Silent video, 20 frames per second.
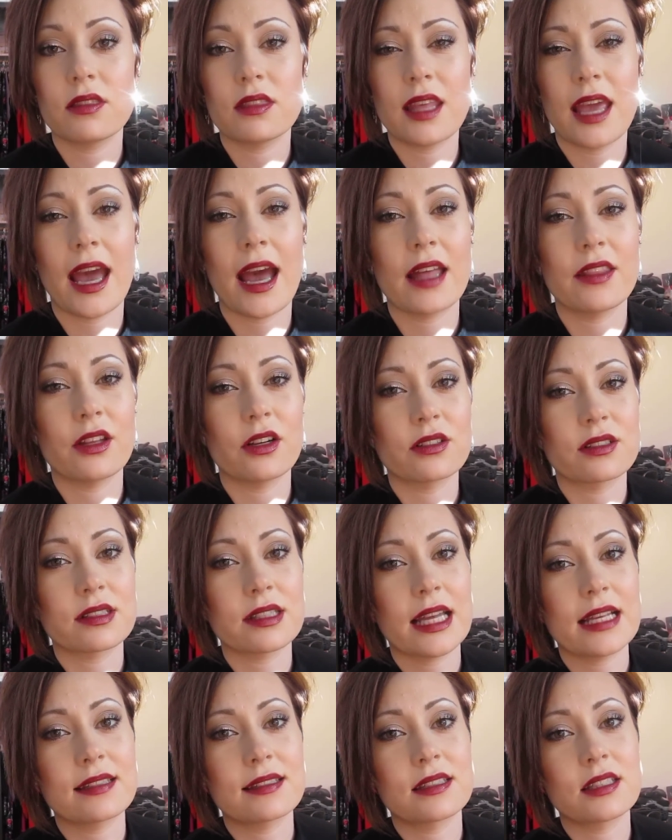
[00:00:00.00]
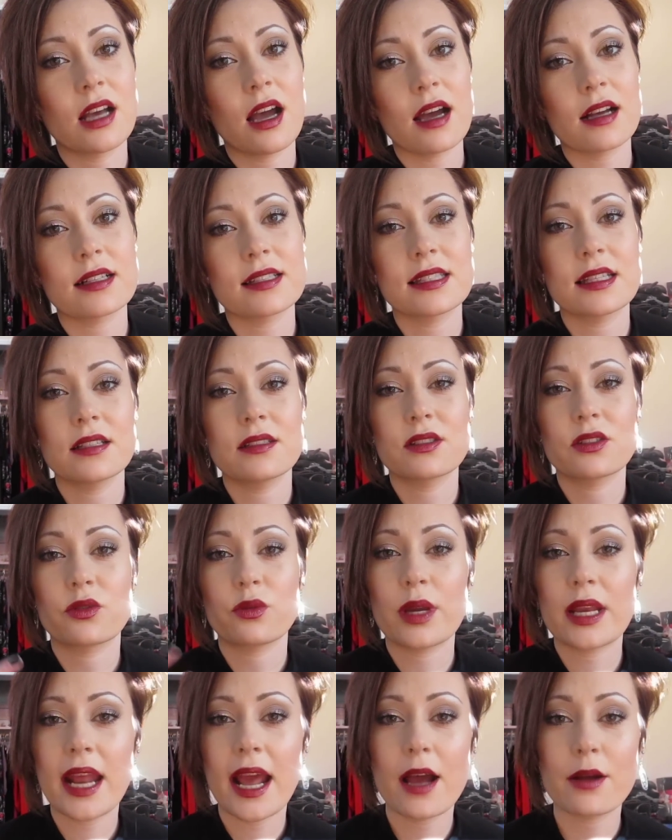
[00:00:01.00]
and there's less toxins,
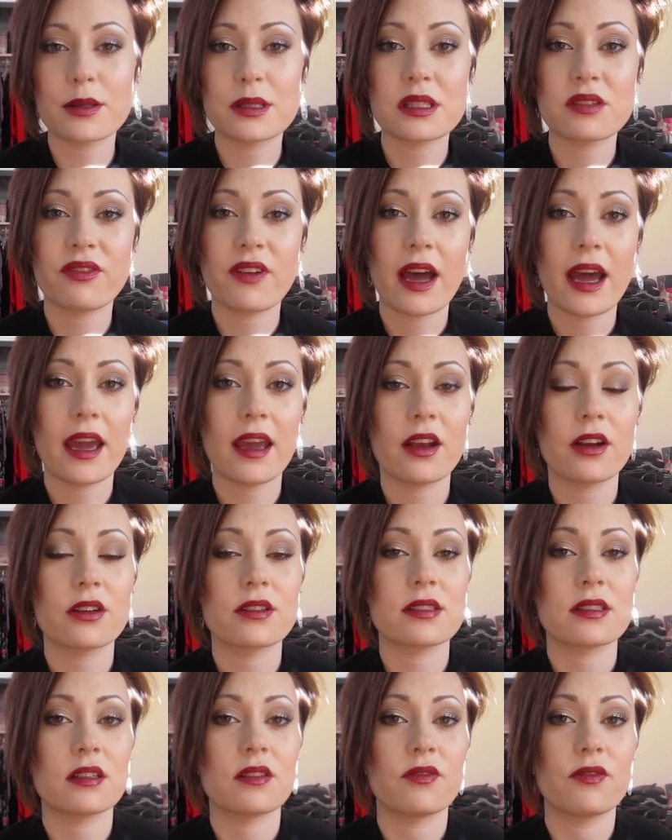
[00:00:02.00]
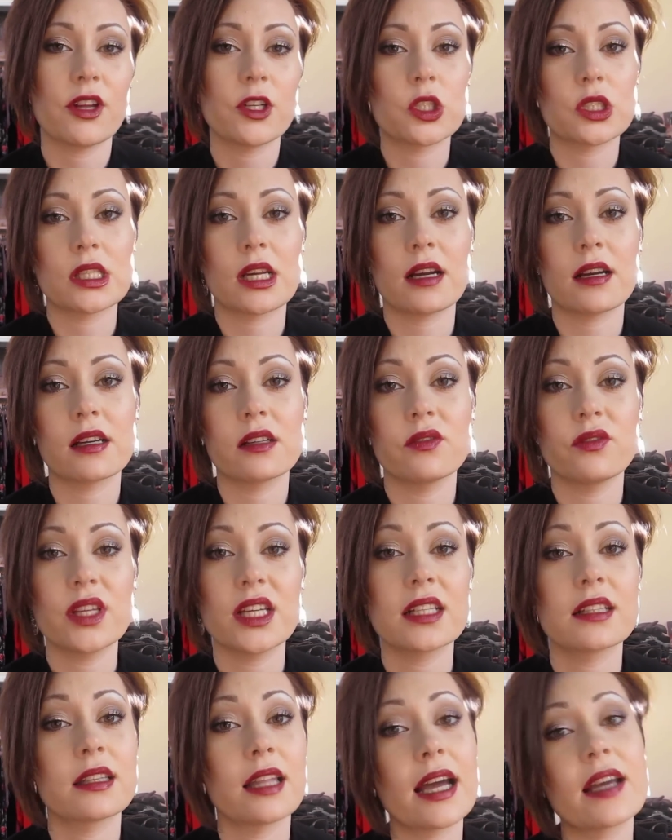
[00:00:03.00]
greenhouse fires, and a vegetarian
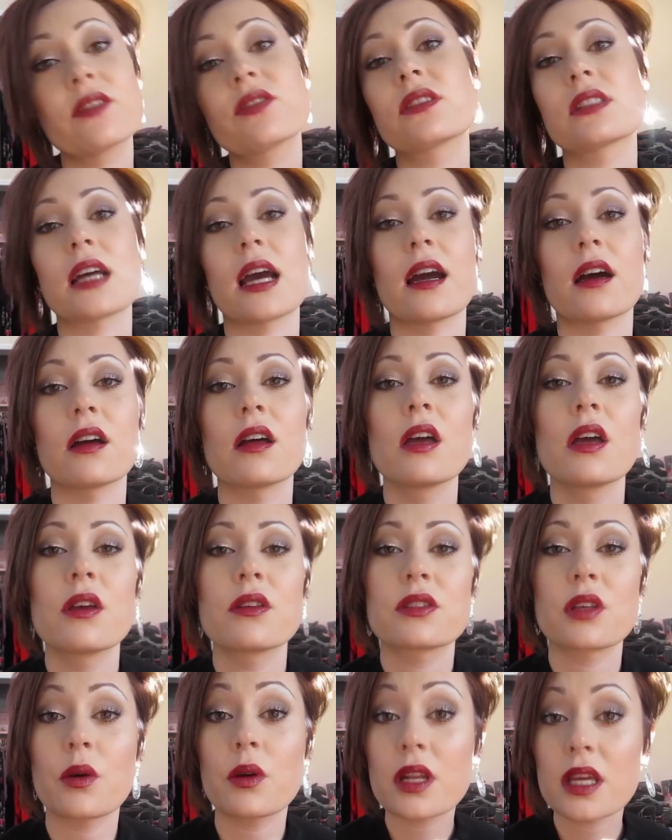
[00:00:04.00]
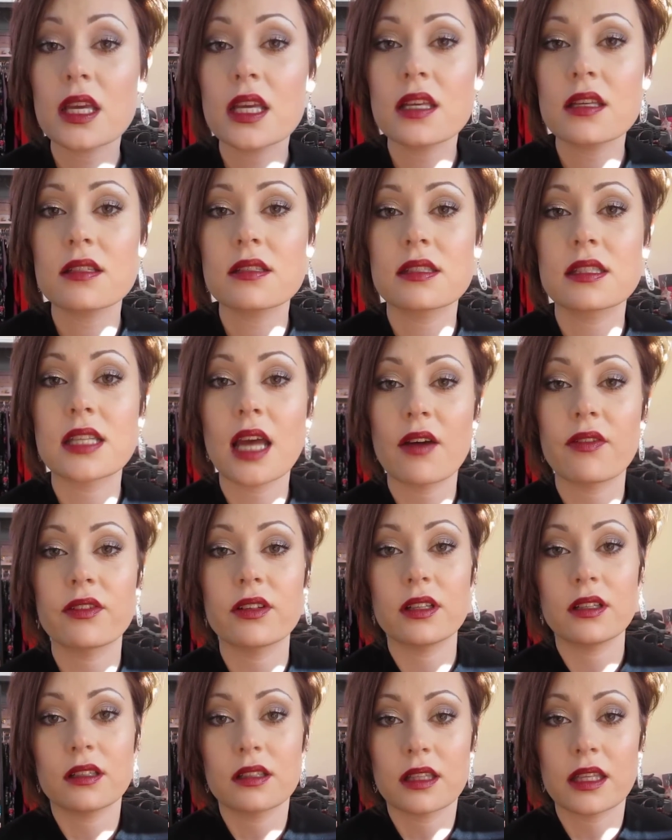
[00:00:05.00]
vegan lifestyle. So it is
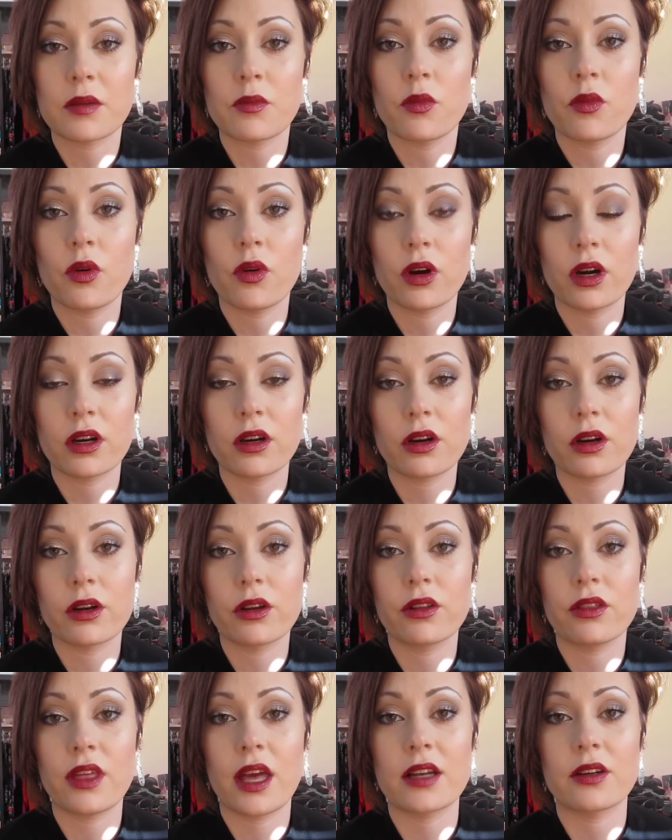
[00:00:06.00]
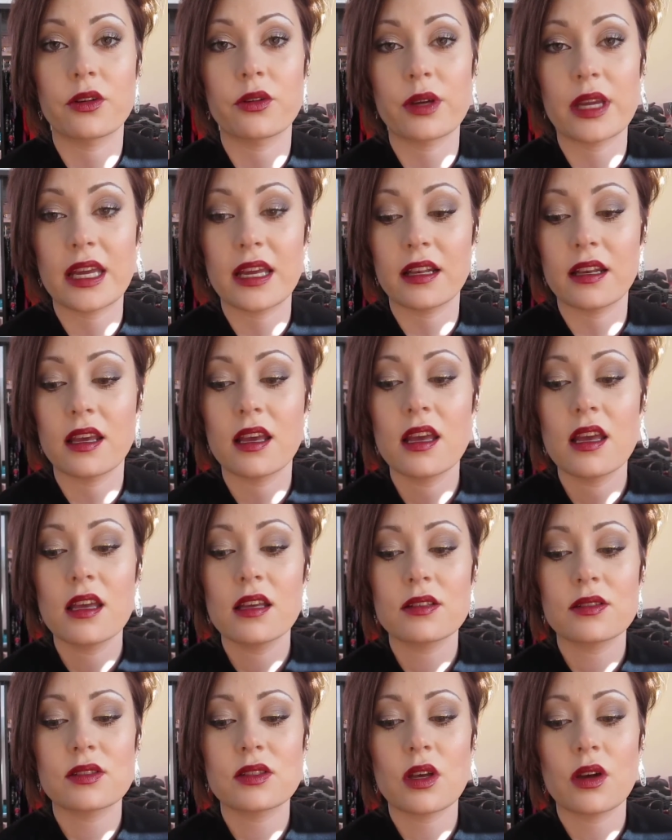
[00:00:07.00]
definitely more earth and green.
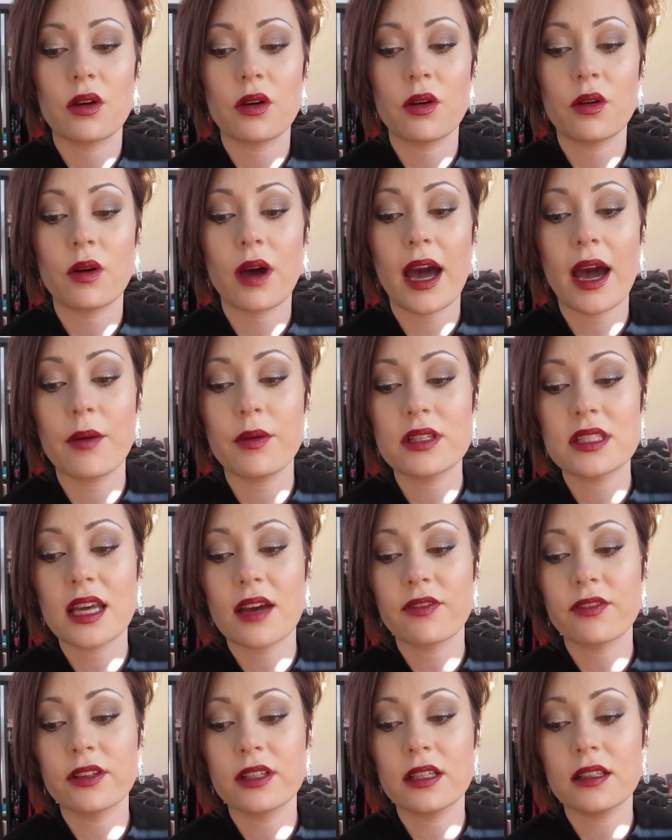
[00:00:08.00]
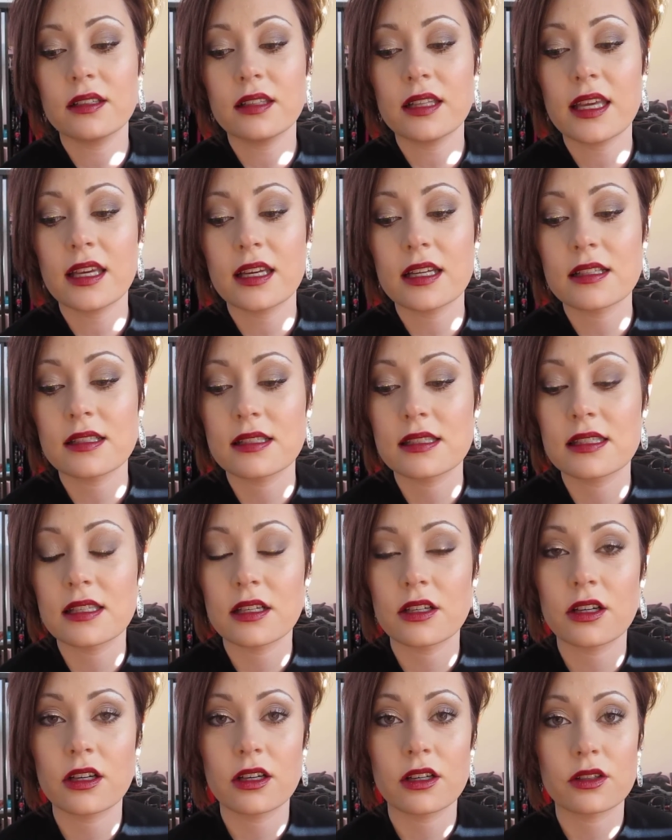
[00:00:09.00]
So I would definitely
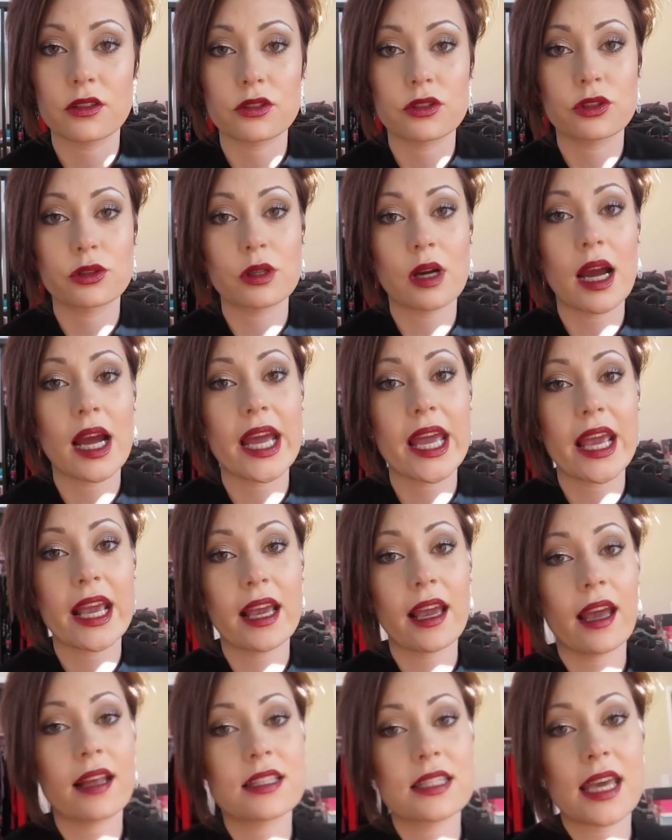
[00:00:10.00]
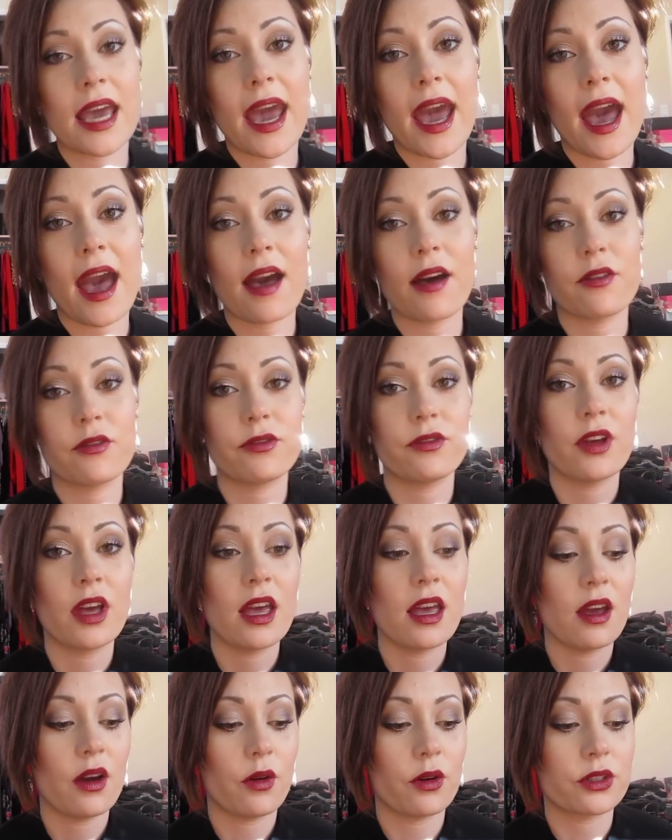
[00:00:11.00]
consider trying
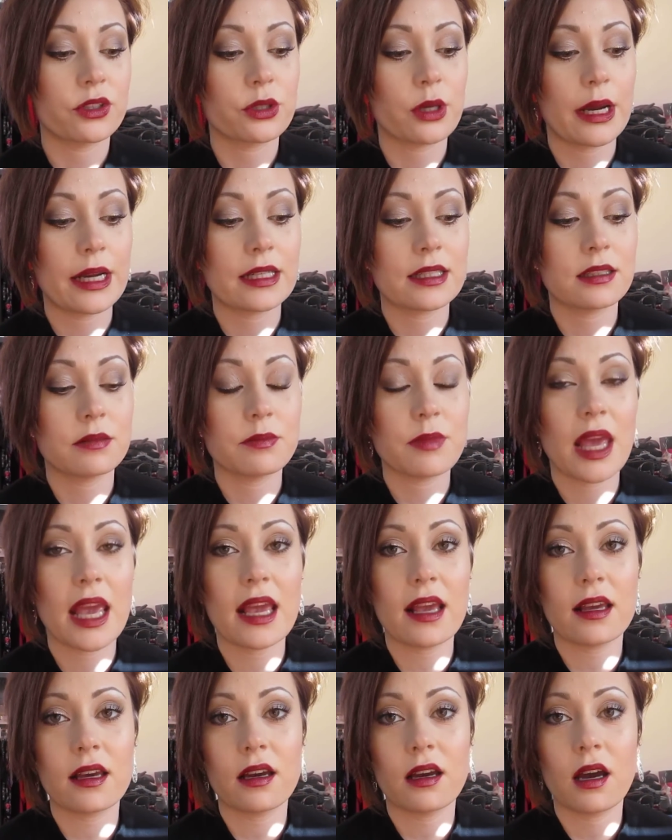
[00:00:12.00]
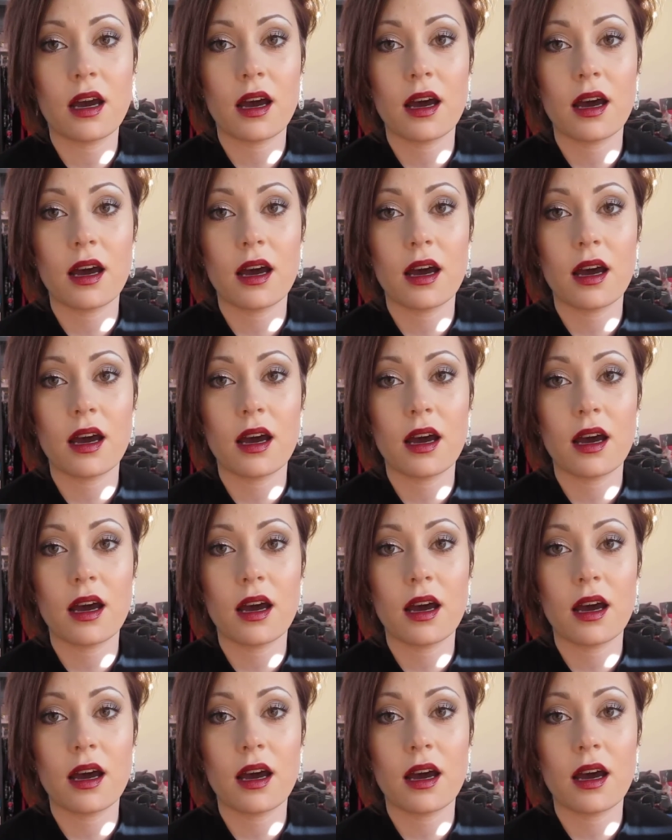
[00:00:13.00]
to make